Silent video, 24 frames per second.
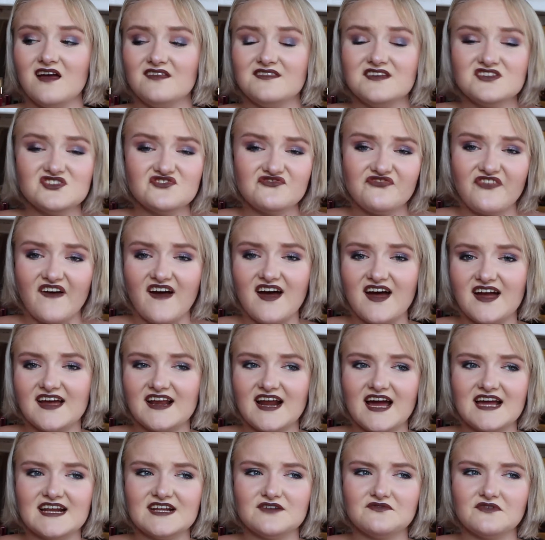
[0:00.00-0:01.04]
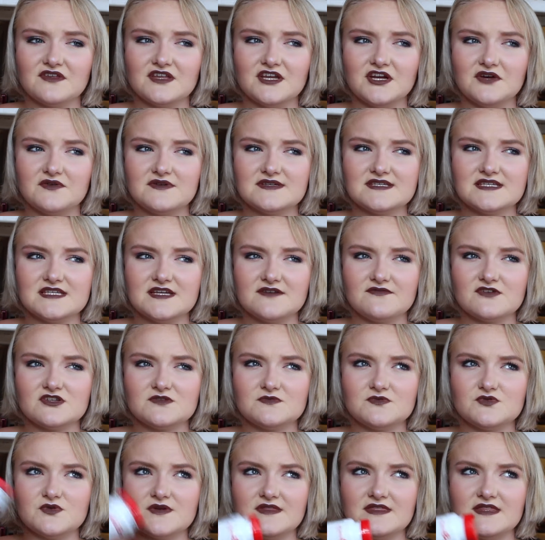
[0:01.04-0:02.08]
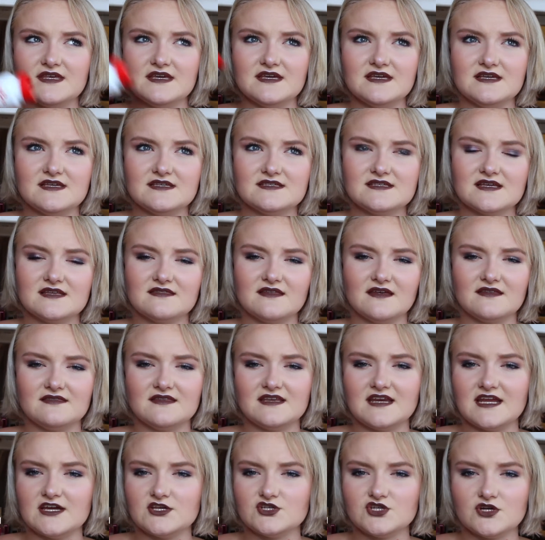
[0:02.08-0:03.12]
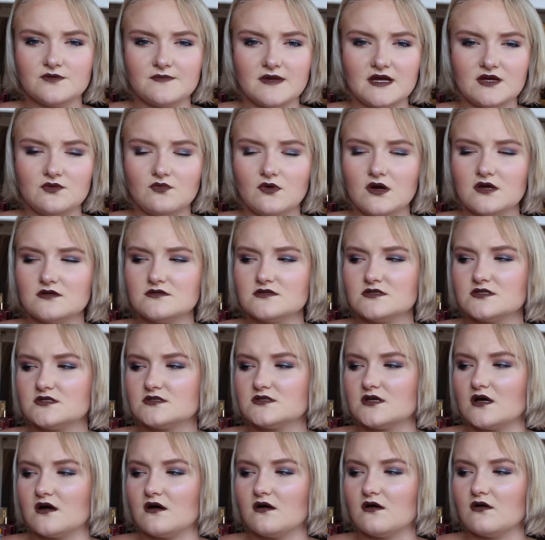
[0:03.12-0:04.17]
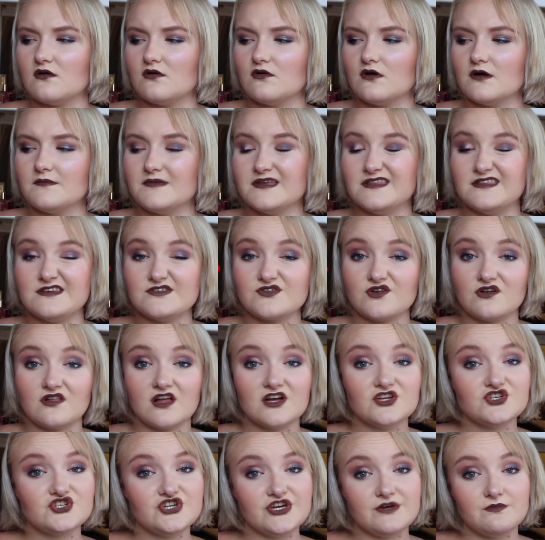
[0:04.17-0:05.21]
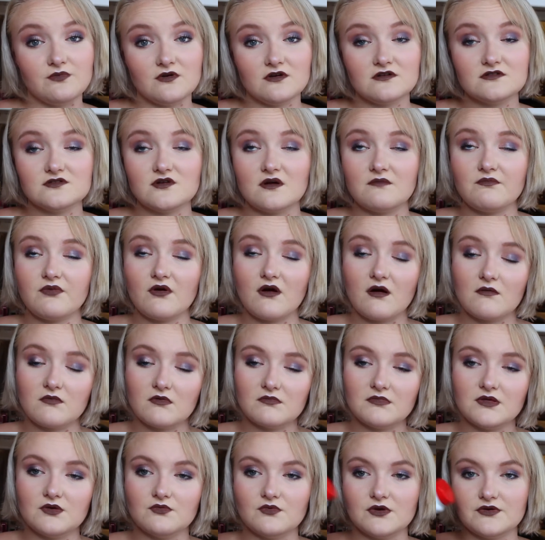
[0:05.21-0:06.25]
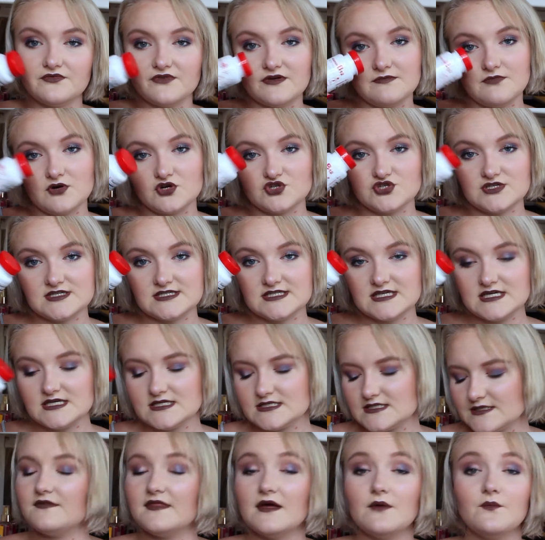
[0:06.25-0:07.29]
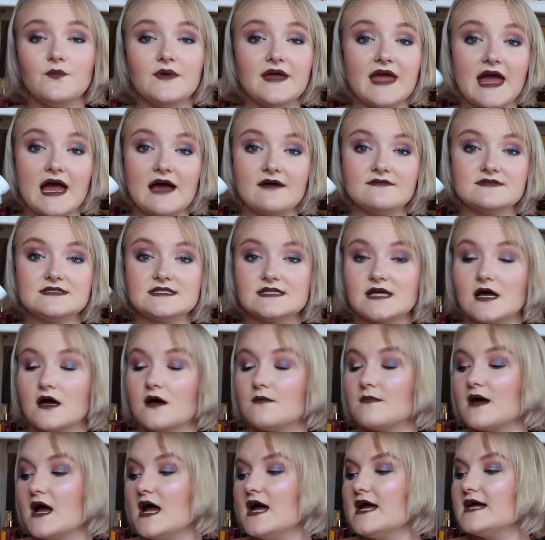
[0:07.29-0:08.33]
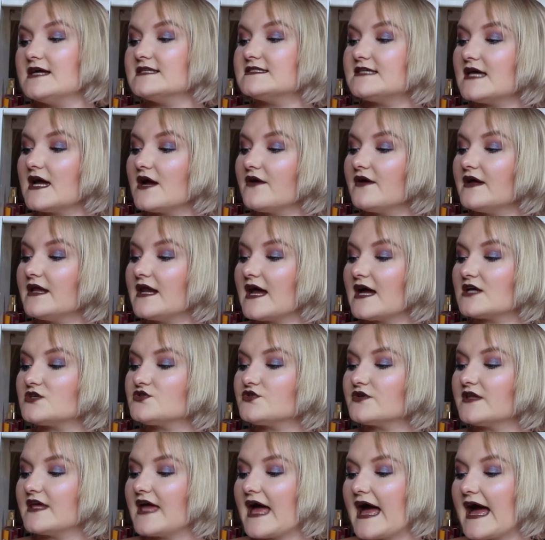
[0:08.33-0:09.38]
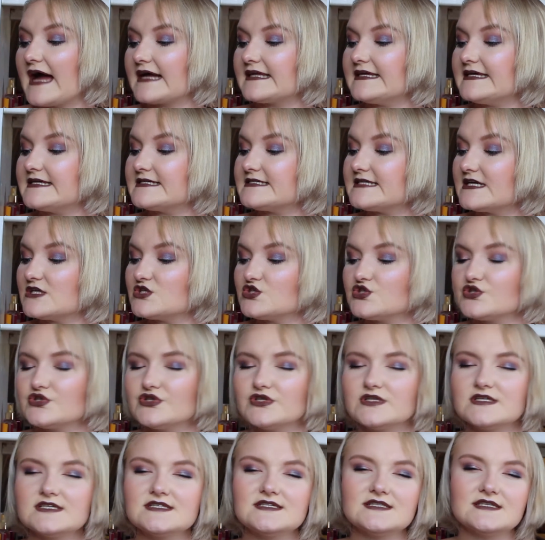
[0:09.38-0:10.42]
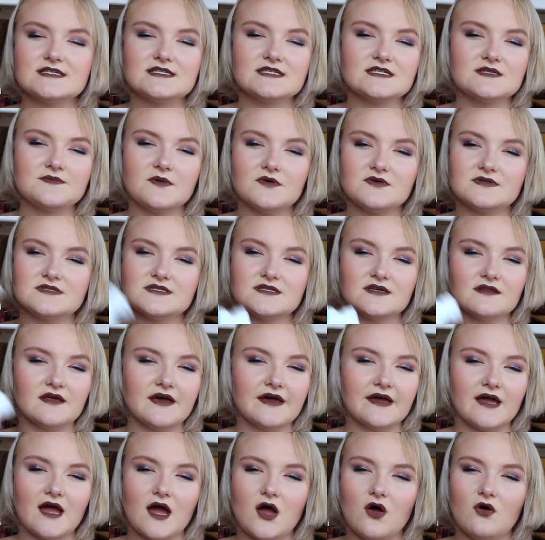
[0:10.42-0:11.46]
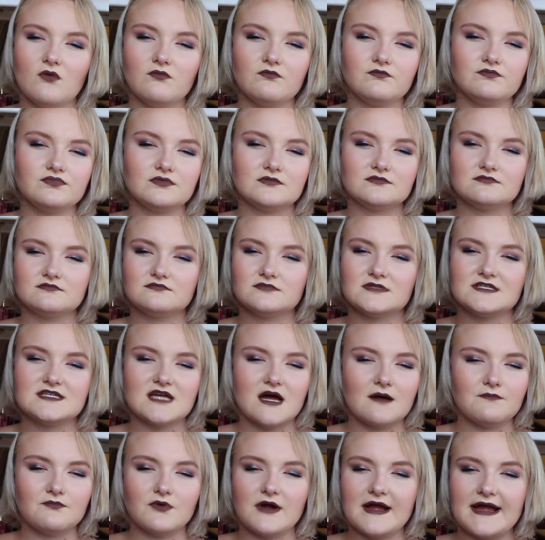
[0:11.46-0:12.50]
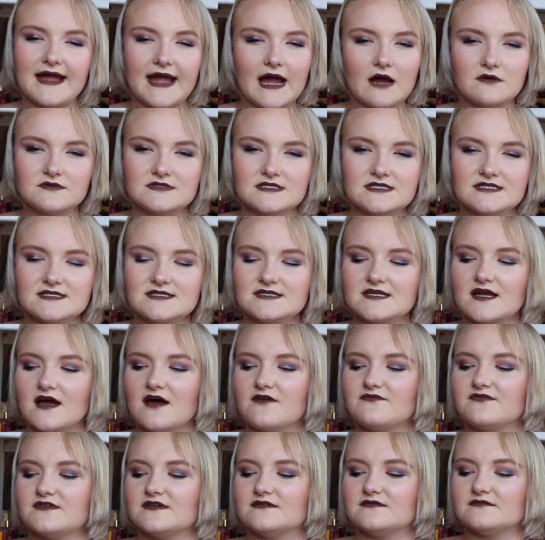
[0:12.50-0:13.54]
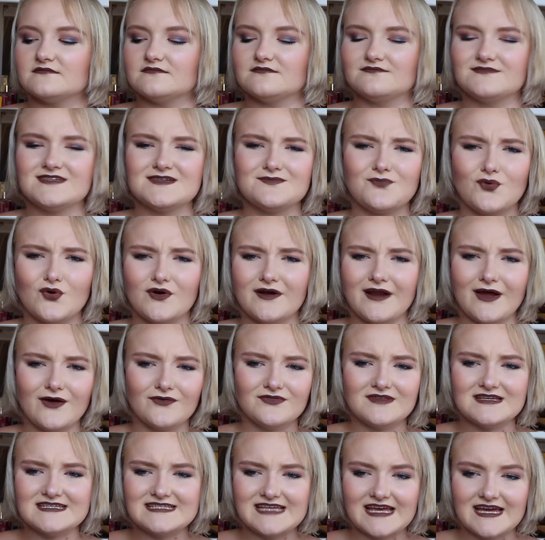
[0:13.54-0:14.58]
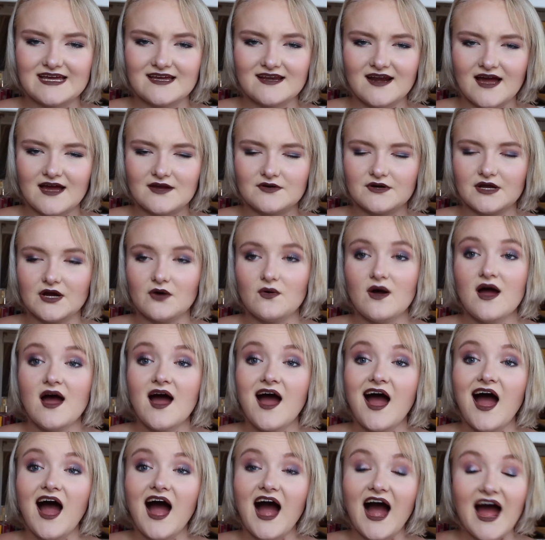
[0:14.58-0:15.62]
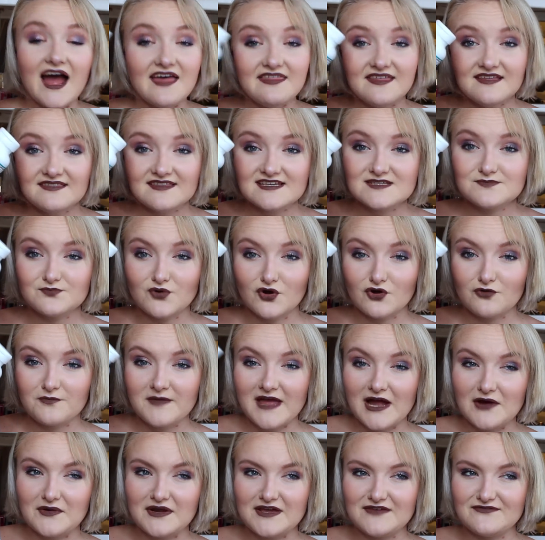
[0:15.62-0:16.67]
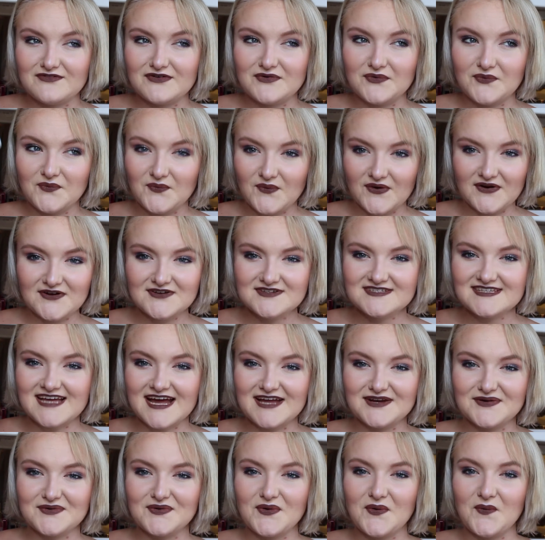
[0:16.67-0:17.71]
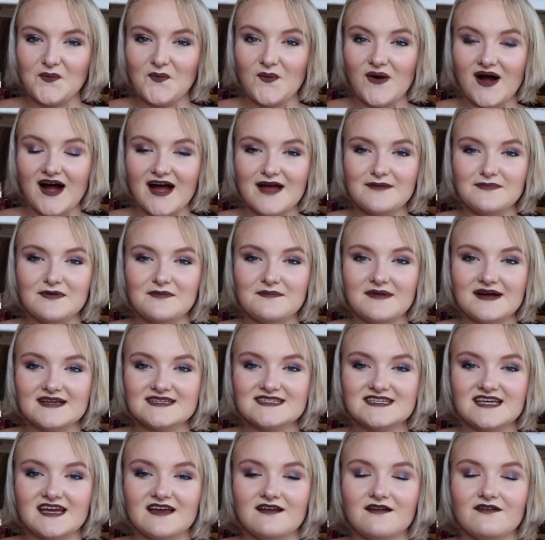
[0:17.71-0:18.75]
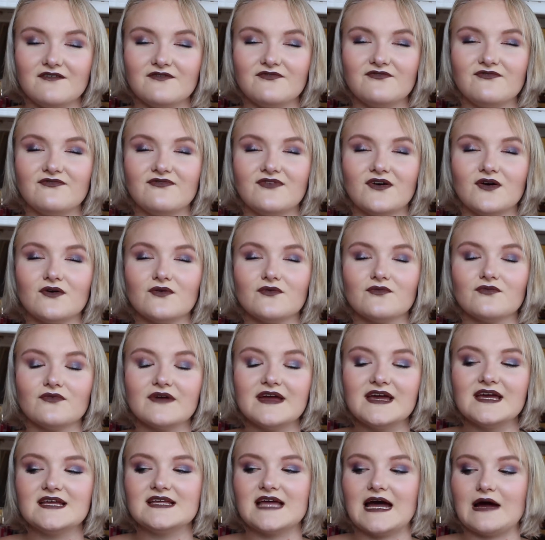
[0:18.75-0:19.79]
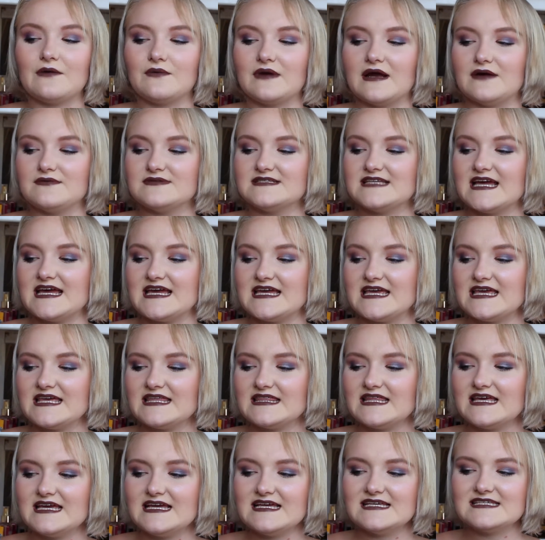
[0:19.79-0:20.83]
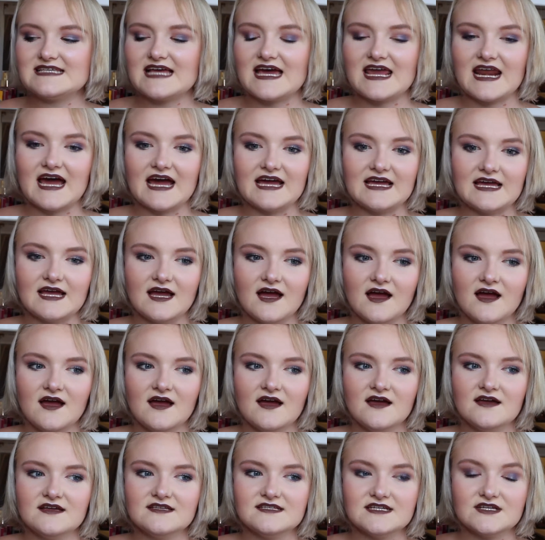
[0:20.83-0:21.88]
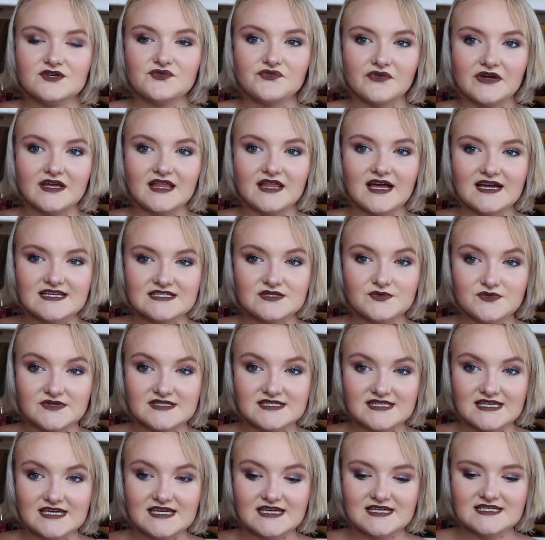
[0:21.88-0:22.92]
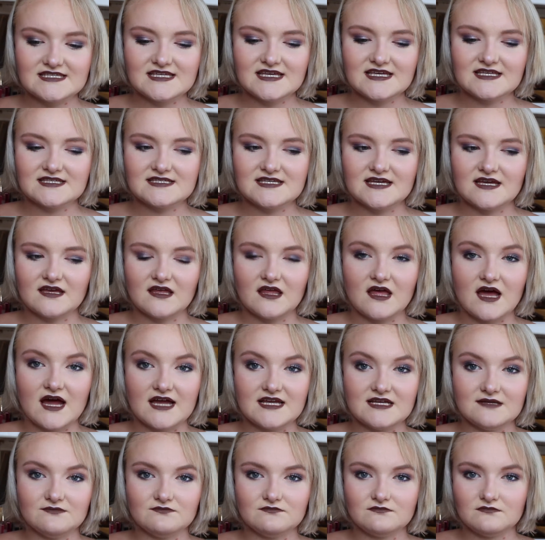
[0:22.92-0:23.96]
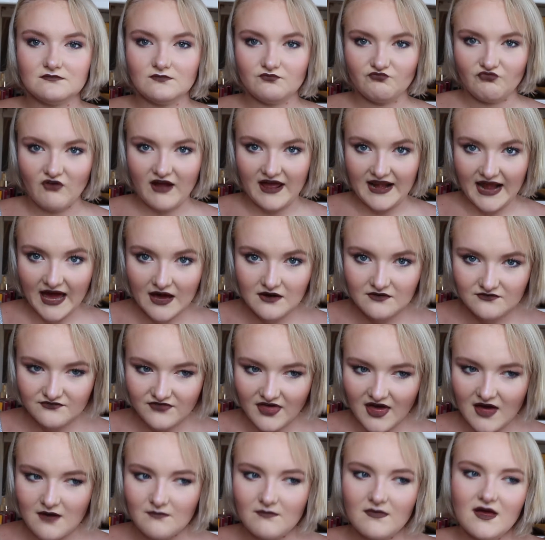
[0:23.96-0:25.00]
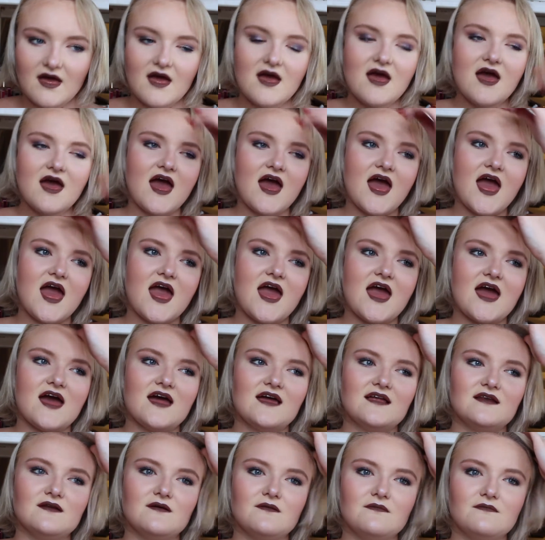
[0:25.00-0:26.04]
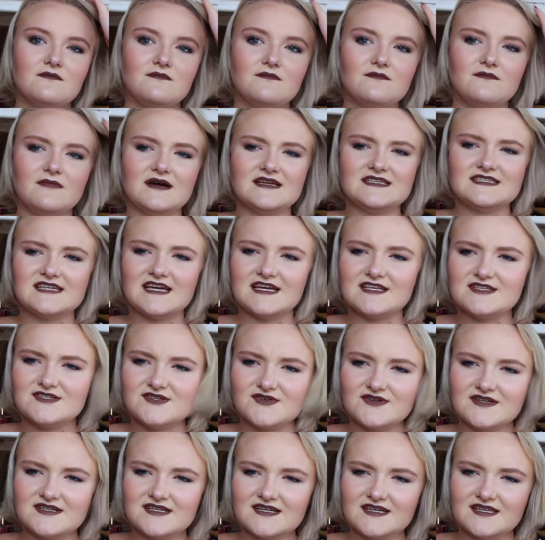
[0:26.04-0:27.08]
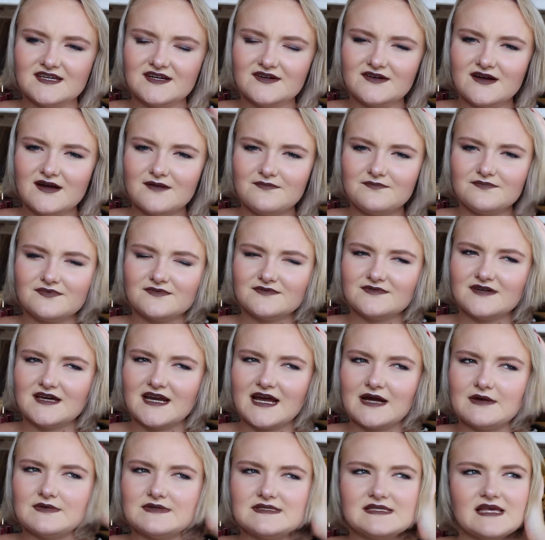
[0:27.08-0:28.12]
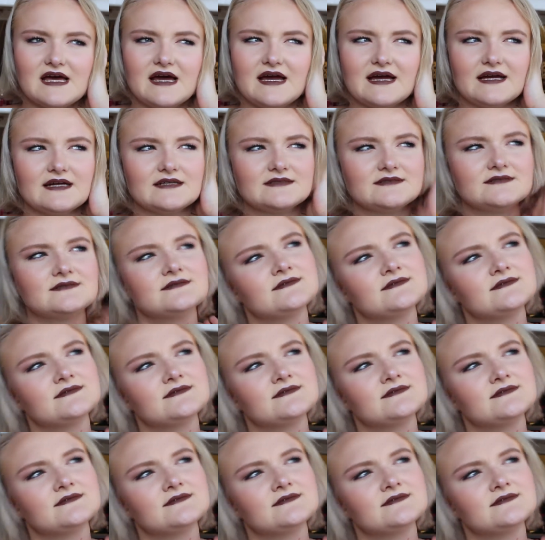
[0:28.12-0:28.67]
These are fine. I didn't really notice a difference between these and like the nature made ones. So, I mean, these are a lot cheaper, so I probably would repurchase these. Then we have some Terry Naturally Acne Essentials. This is supposed to like help stop breakouts and stuff and support healthy skin. I don't know. I think this broke me out even worse. I don't know why, but my skin freaked out when I was taking these and I didn't realize it was these until I ran out of them and my skin started to clear up and I was like,